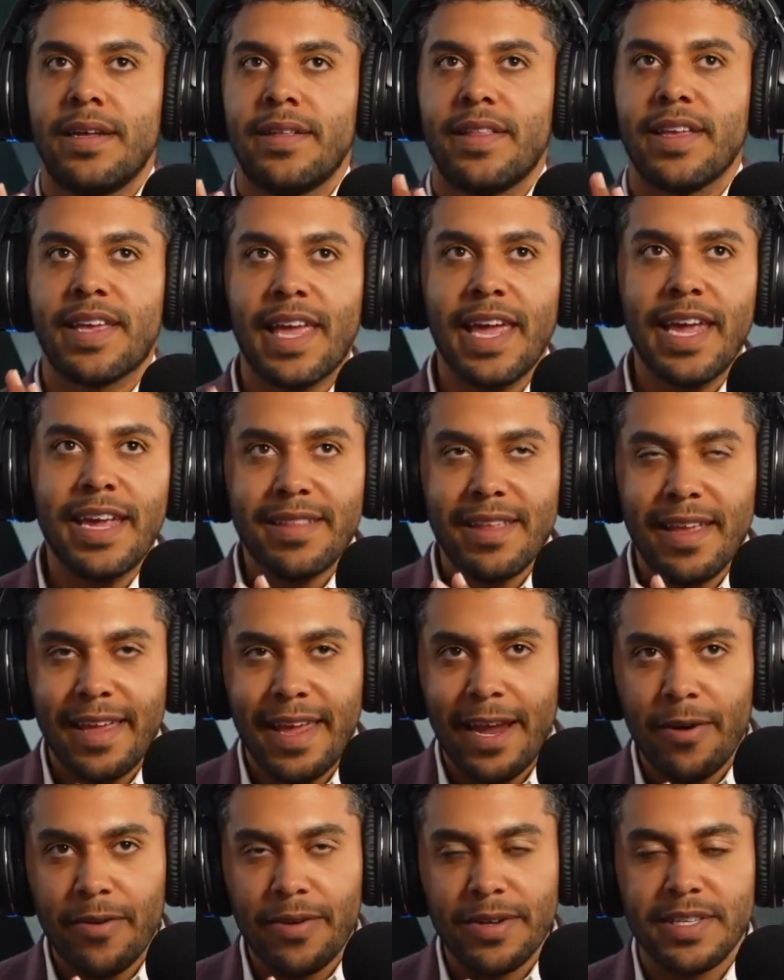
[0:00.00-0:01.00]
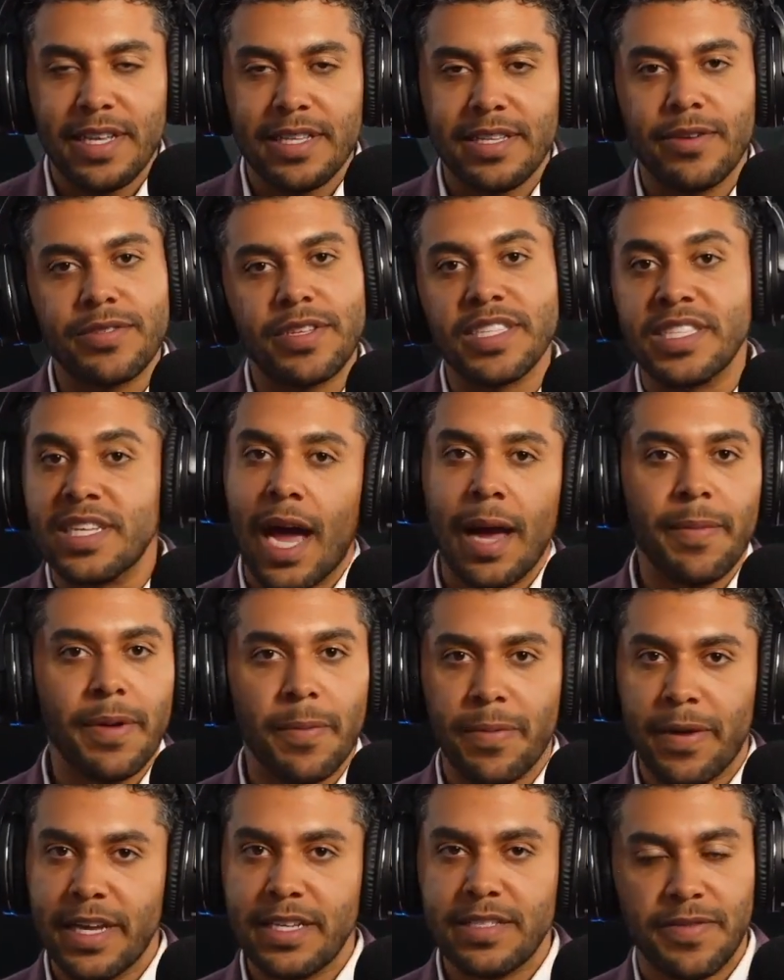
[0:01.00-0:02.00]
The key thing here is that there's a time and
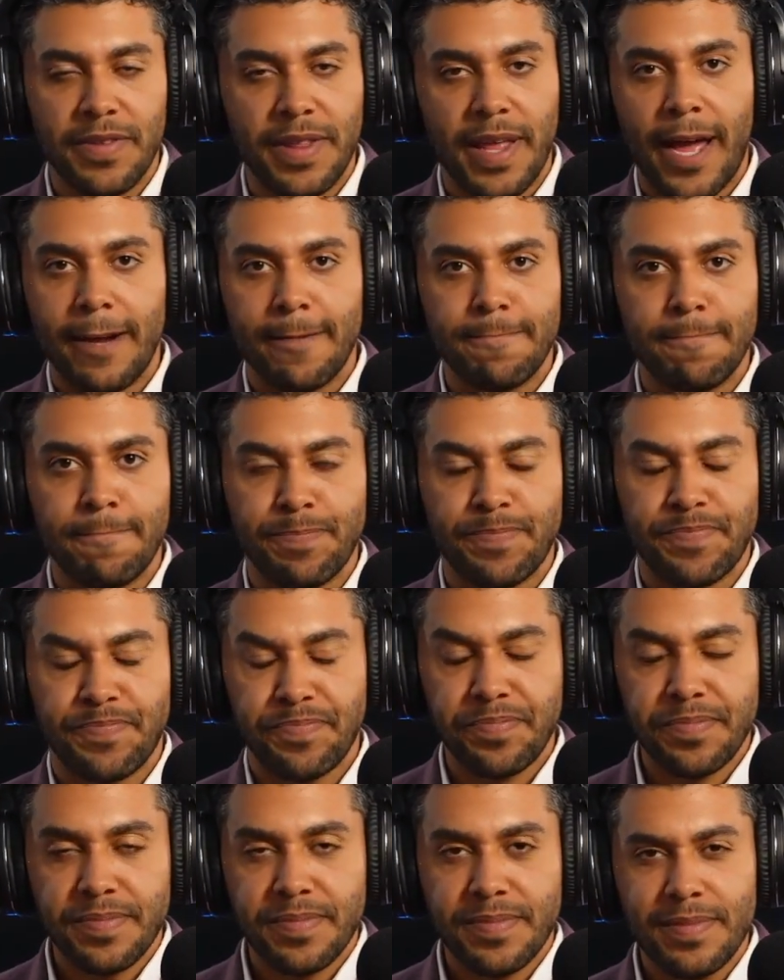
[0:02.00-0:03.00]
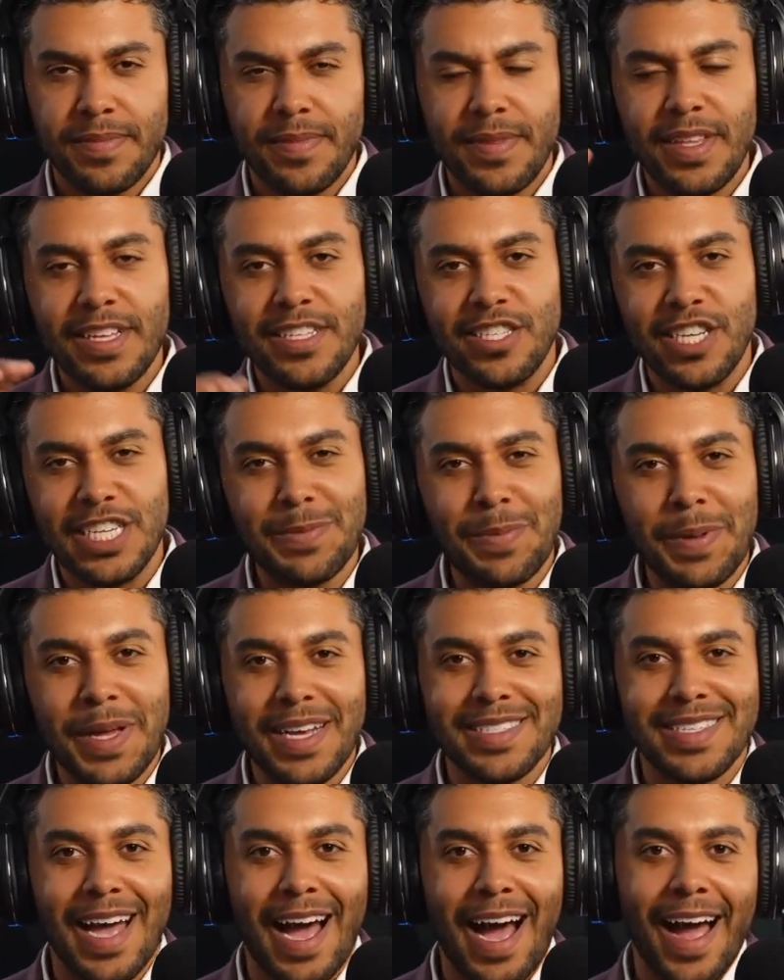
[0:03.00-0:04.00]
a place for that. Just
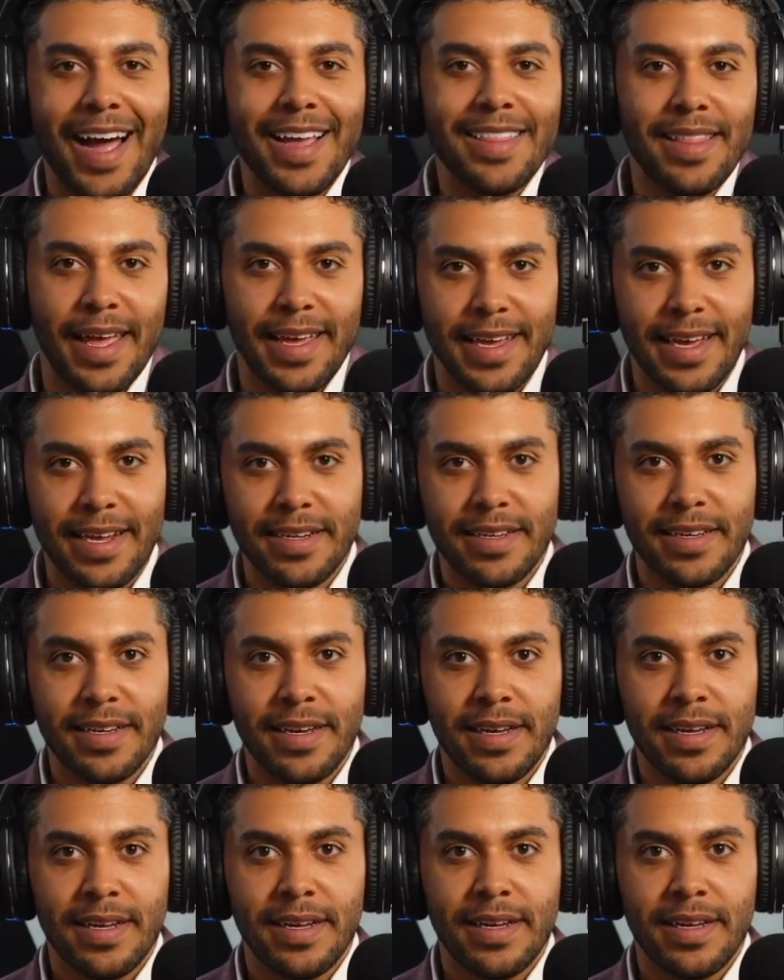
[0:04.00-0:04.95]
because I like it